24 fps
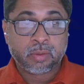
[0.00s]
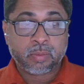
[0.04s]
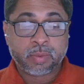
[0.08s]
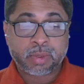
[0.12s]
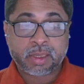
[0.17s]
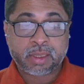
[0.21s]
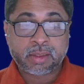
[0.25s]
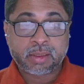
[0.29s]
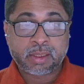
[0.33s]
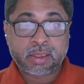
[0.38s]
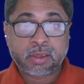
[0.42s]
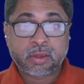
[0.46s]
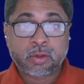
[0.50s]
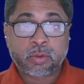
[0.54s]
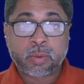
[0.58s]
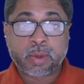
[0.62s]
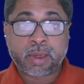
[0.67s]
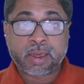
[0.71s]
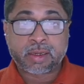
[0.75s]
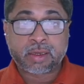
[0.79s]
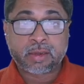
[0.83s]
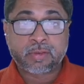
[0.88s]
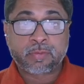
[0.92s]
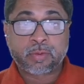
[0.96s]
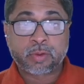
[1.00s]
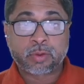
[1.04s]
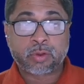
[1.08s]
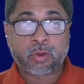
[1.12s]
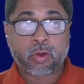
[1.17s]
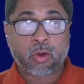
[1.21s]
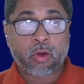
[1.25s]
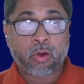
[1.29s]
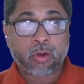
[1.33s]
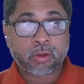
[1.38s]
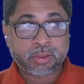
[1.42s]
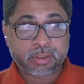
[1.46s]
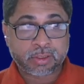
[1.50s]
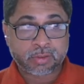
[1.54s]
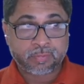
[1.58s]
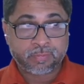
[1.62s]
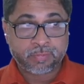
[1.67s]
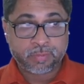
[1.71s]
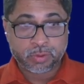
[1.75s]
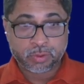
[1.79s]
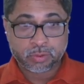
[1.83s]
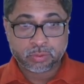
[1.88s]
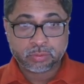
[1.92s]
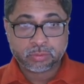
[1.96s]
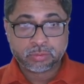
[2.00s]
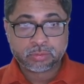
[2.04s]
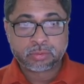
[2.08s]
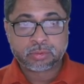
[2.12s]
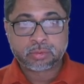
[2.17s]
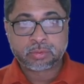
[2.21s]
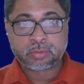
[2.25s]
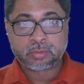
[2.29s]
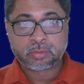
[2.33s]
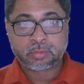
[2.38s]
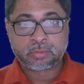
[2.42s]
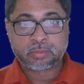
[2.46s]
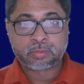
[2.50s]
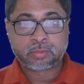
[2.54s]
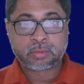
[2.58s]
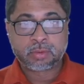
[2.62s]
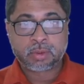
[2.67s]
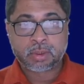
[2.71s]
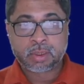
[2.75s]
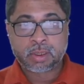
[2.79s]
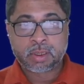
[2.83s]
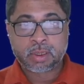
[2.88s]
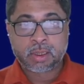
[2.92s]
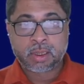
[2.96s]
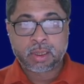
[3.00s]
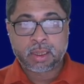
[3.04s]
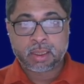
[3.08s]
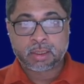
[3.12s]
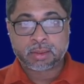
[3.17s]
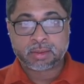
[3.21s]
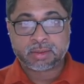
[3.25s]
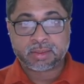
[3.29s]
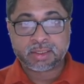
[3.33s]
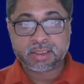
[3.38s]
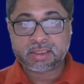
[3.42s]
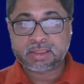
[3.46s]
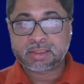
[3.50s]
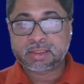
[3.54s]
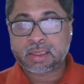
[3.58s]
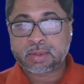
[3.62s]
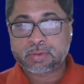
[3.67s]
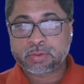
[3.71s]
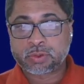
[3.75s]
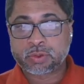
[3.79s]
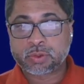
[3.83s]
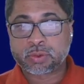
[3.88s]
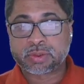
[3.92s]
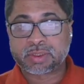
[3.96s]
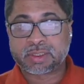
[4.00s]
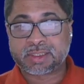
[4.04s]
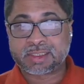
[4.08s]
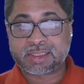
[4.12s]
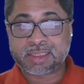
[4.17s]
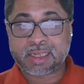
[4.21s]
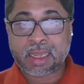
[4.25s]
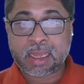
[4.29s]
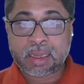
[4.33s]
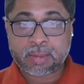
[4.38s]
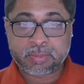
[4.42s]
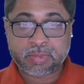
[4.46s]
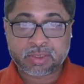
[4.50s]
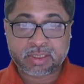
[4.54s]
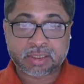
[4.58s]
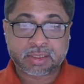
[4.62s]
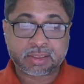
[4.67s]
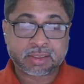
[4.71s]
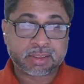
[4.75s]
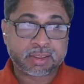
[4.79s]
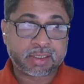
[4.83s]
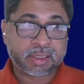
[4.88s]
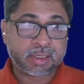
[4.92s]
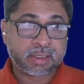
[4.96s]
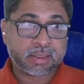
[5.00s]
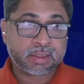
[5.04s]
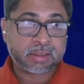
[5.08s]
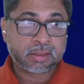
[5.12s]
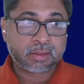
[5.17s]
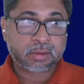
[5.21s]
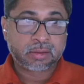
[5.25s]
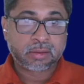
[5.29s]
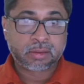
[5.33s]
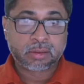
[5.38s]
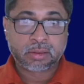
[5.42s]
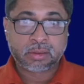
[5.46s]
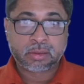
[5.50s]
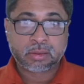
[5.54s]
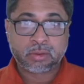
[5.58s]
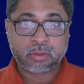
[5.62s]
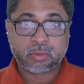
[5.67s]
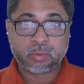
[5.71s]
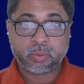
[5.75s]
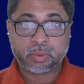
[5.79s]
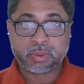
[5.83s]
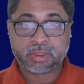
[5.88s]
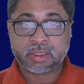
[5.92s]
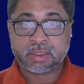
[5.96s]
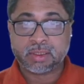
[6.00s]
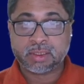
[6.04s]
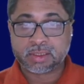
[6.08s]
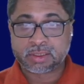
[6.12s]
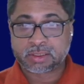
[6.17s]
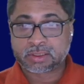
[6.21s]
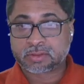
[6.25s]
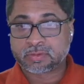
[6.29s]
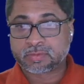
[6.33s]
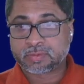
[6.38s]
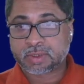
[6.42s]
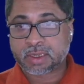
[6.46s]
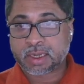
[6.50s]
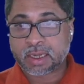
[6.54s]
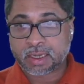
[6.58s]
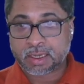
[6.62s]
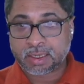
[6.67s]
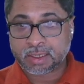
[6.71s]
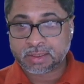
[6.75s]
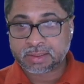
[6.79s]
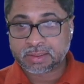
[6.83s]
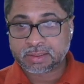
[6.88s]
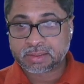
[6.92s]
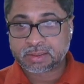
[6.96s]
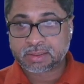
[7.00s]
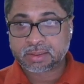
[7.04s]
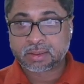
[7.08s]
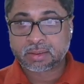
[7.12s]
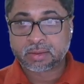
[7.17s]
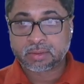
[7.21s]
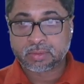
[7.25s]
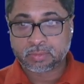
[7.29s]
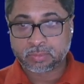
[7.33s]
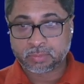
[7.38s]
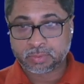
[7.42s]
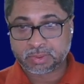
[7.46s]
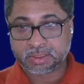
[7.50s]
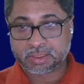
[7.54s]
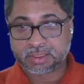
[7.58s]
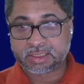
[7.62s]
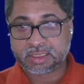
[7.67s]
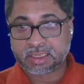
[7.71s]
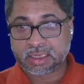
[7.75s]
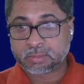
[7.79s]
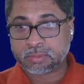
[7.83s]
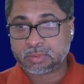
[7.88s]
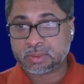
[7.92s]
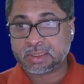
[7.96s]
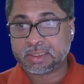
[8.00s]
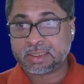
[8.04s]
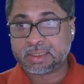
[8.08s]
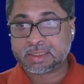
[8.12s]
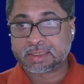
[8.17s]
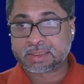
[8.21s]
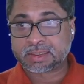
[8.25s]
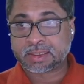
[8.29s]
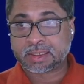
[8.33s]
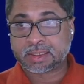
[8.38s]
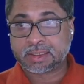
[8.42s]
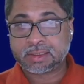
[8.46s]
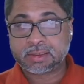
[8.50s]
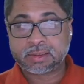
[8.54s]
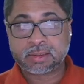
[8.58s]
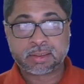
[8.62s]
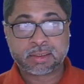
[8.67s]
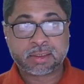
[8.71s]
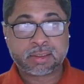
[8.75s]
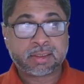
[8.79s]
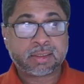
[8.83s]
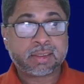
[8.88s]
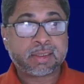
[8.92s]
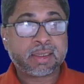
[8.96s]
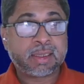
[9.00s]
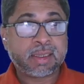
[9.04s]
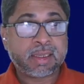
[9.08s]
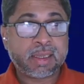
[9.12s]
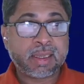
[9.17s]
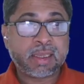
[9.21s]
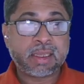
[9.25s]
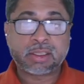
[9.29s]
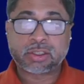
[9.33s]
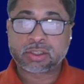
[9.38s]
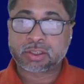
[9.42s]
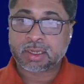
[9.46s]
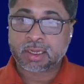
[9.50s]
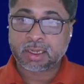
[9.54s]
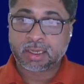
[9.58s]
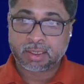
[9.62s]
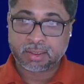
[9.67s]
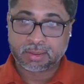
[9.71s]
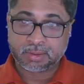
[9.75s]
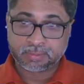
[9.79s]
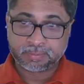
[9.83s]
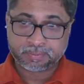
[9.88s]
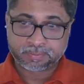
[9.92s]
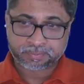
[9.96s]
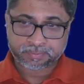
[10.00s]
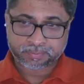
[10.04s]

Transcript: We can then query for the audit view, and this now shows a tabbed container with a list of cards with a table inside each card.